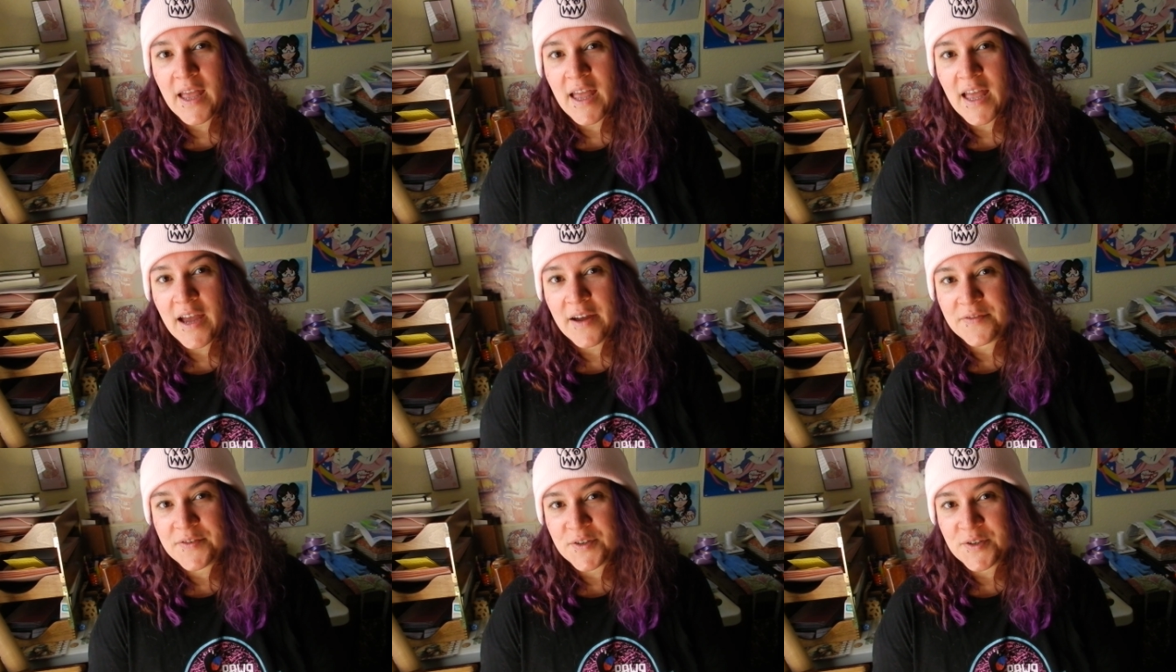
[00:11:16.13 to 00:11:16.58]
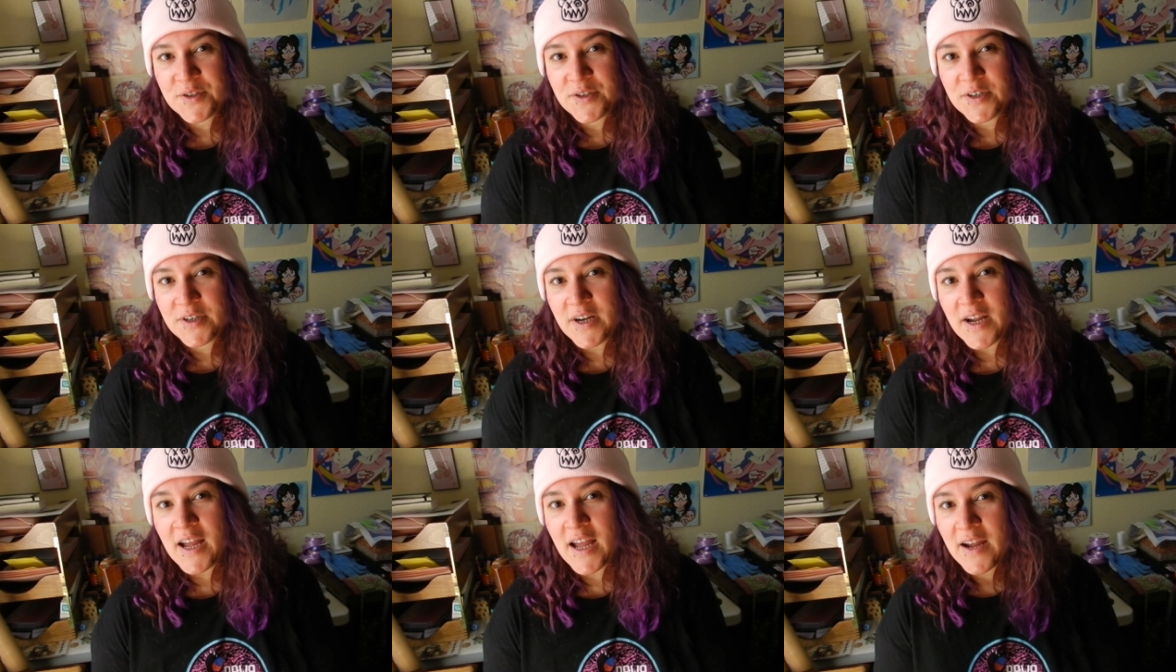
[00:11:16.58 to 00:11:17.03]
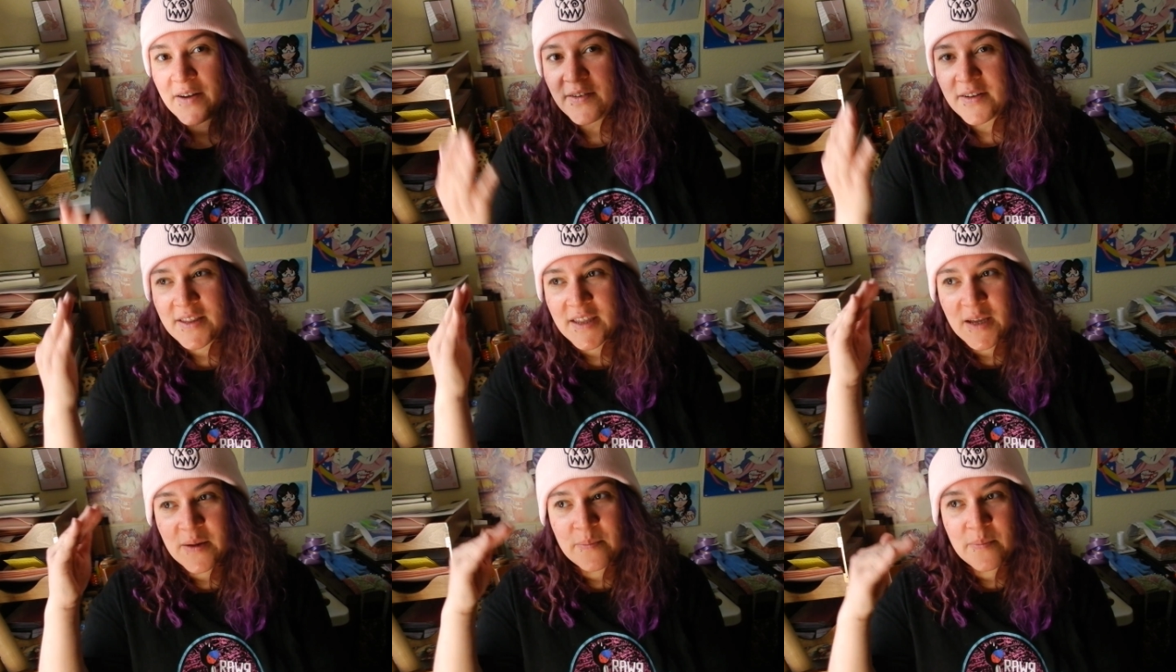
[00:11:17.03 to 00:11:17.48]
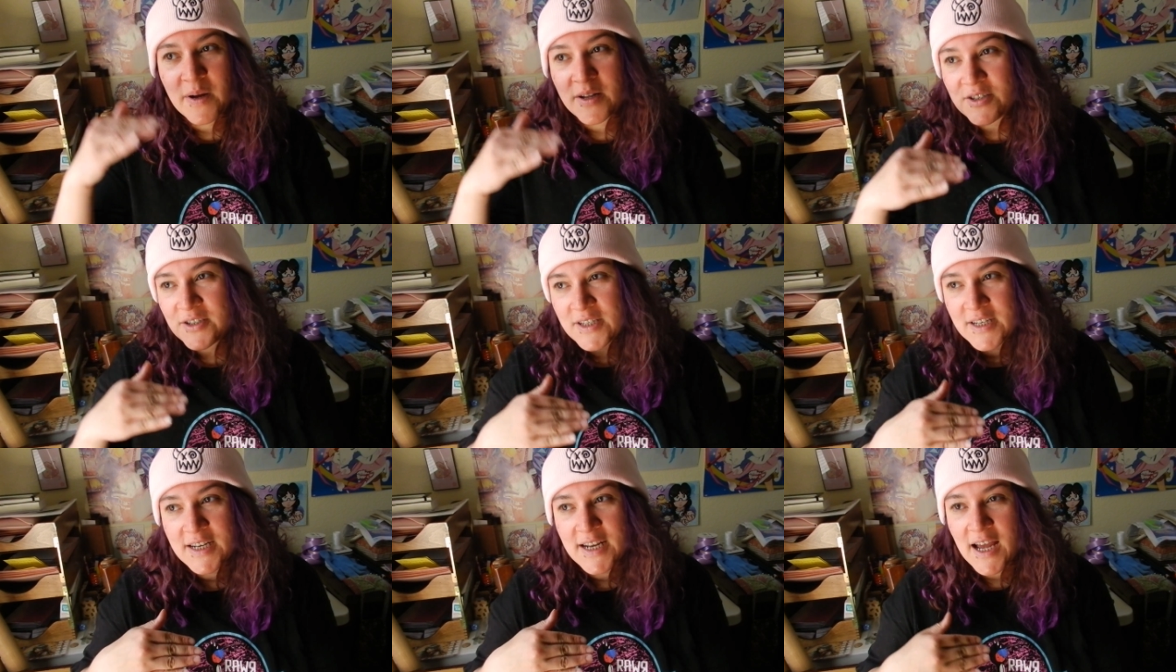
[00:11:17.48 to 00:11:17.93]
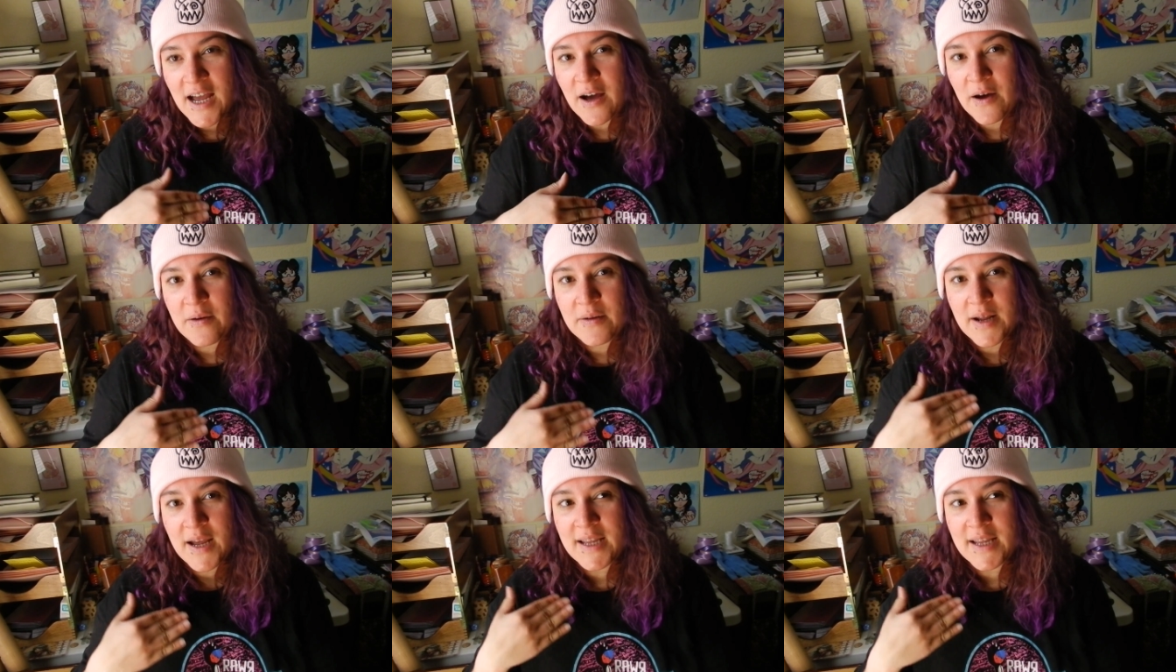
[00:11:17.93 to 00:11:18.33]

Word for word: after everything budgeted out,